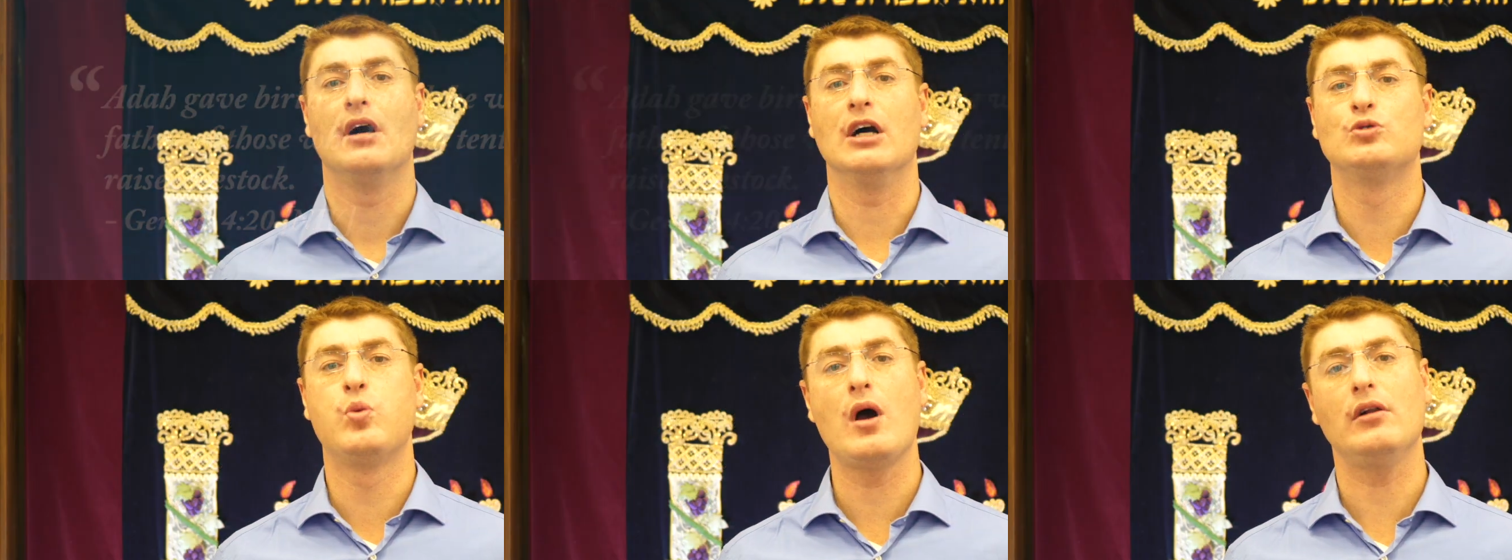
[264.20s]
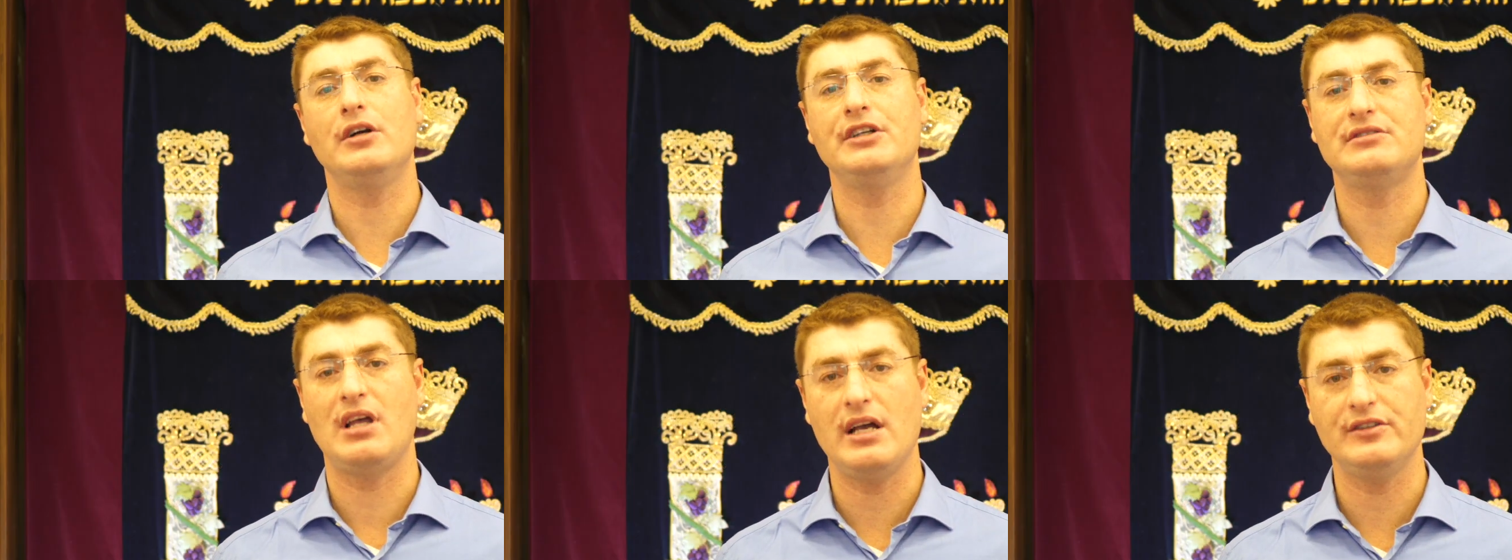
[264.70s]
A dweller
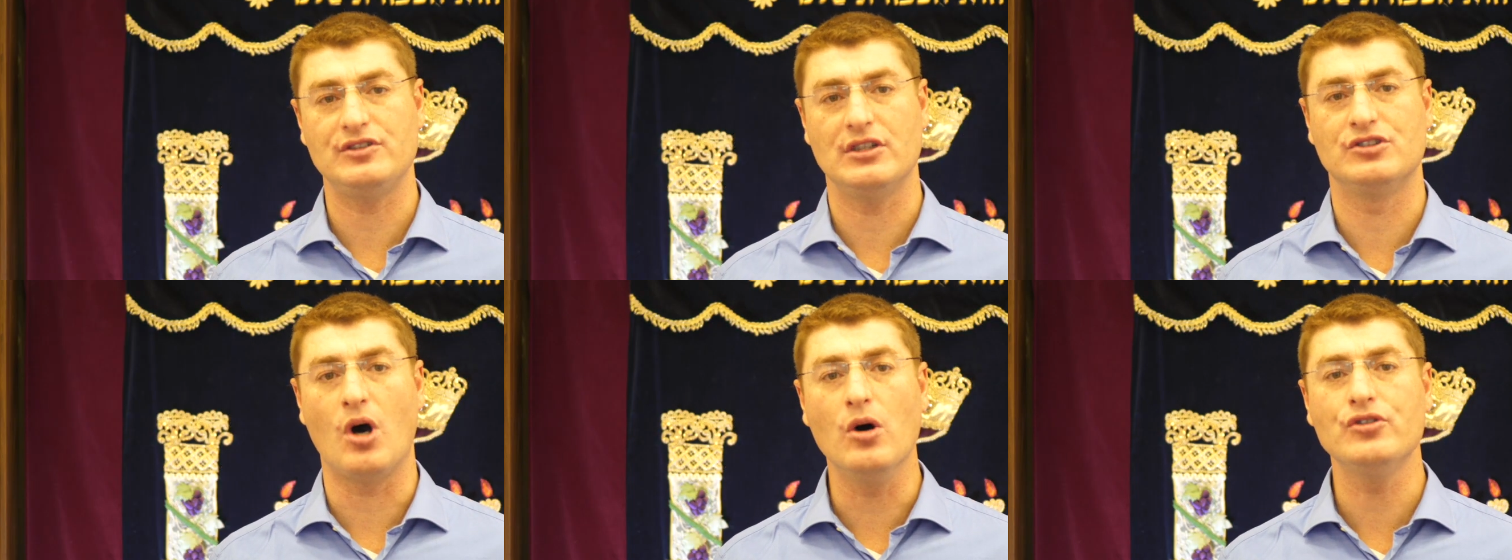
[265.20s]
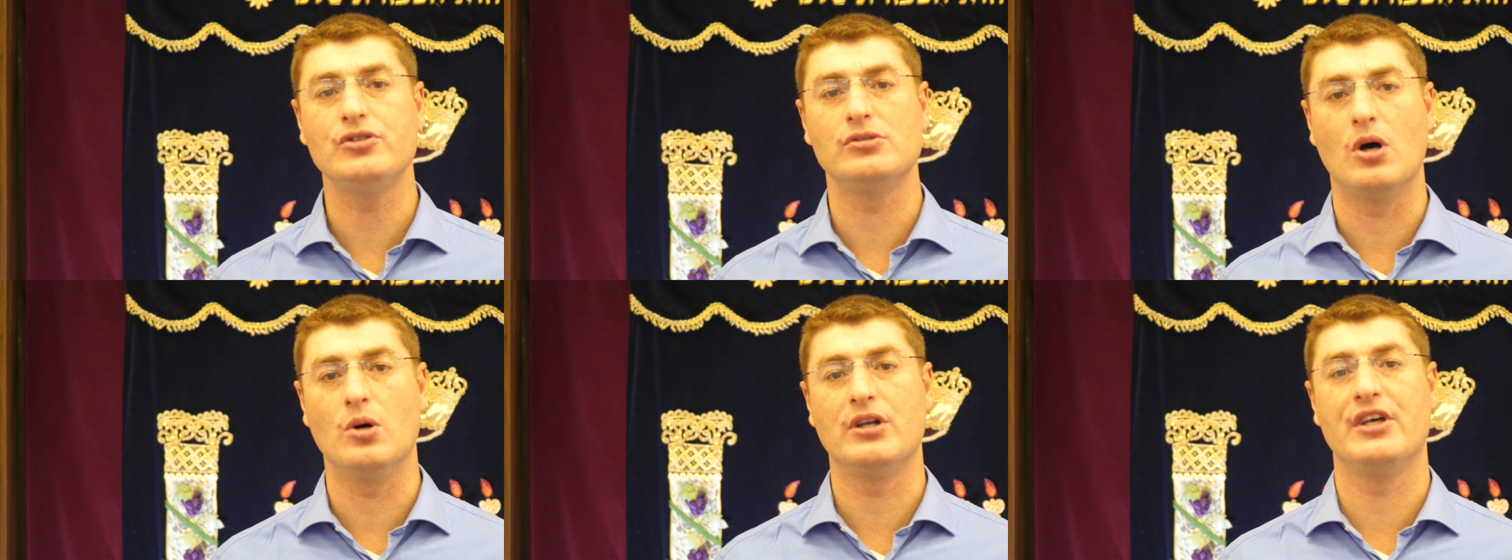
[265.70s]
in tents is also
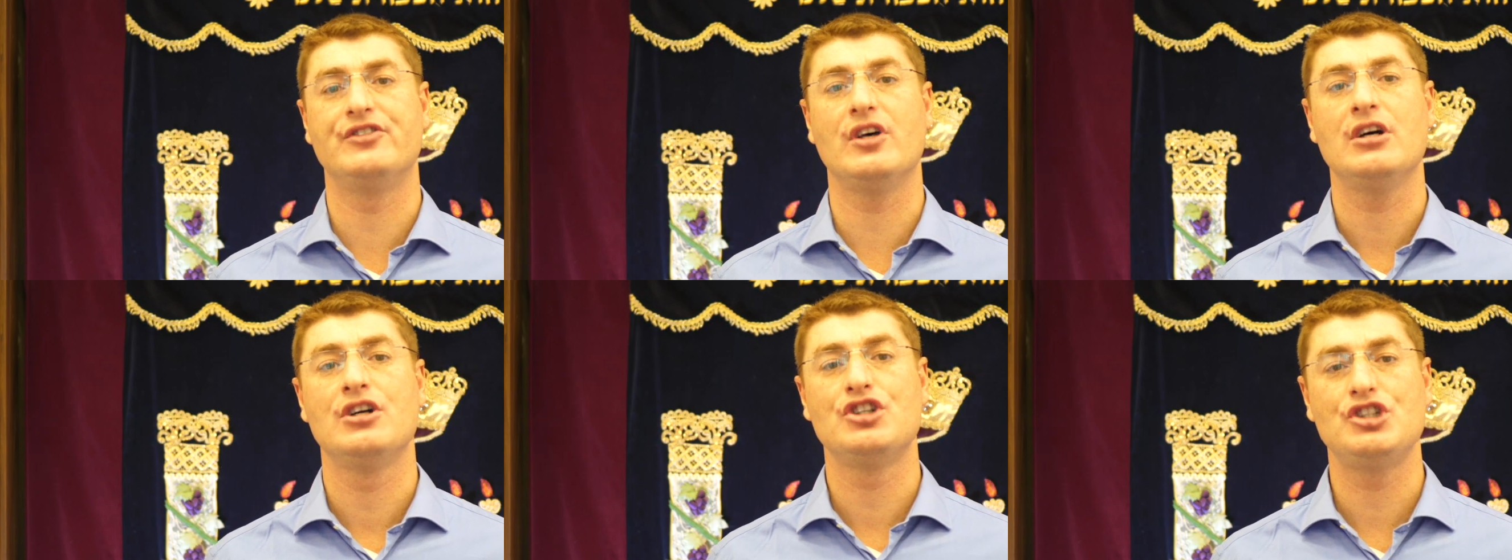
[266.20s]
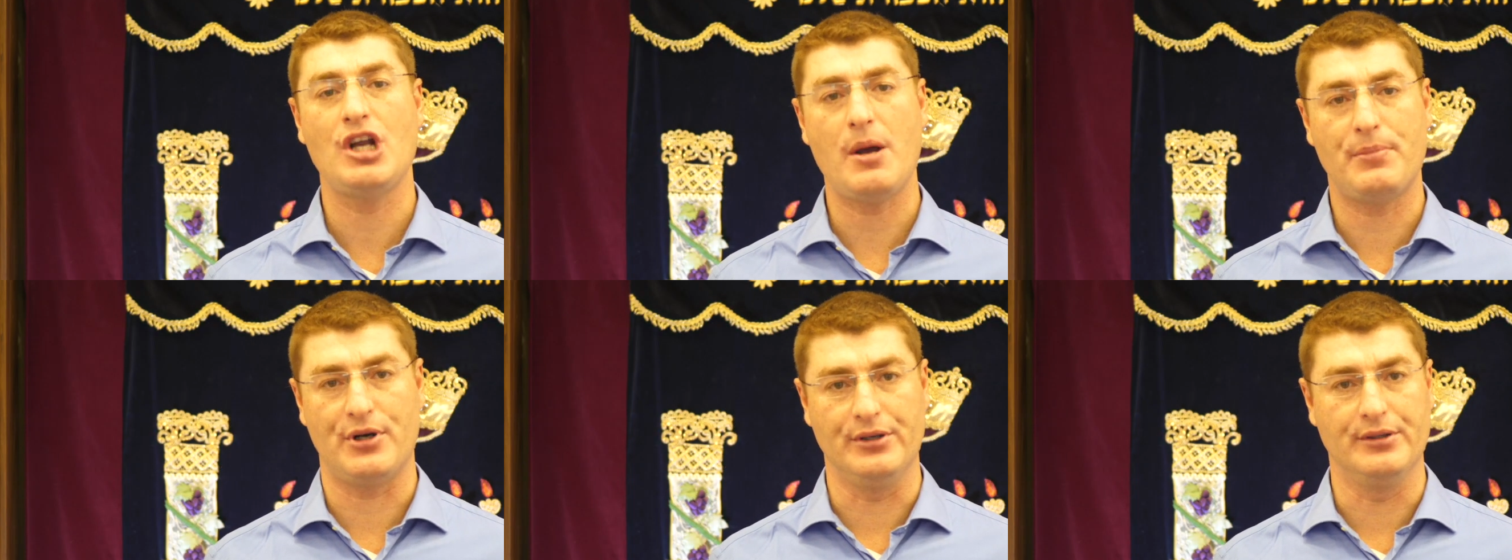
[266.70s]
known as a
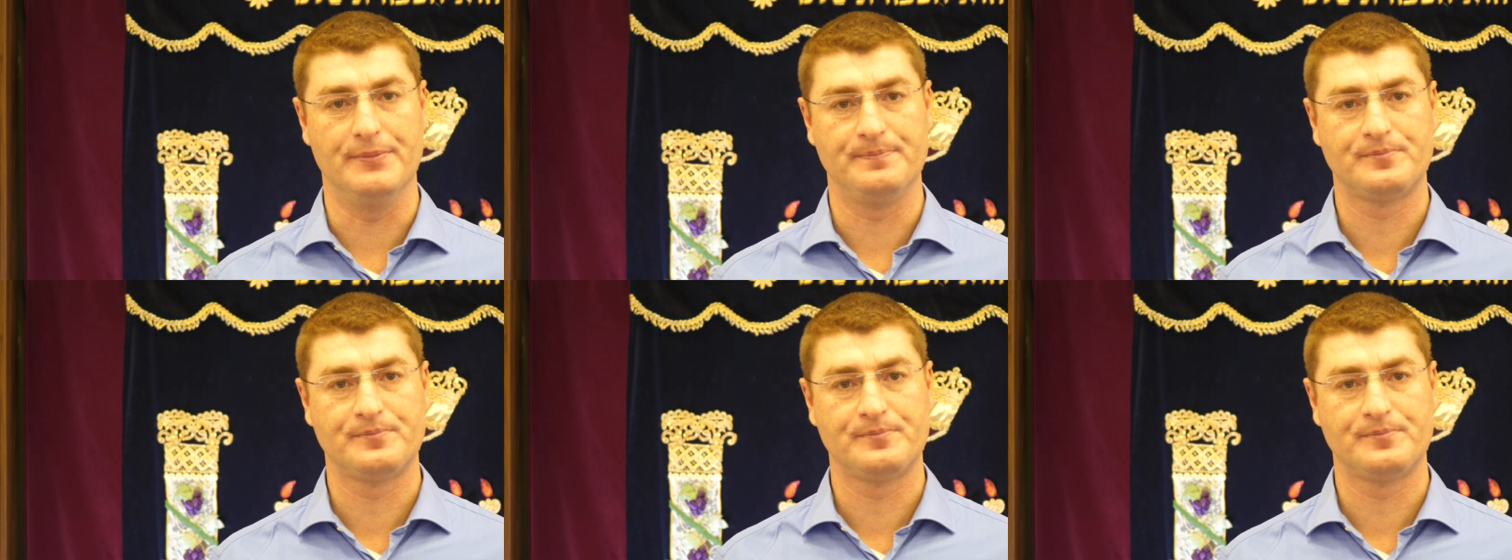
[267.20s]
shepherd.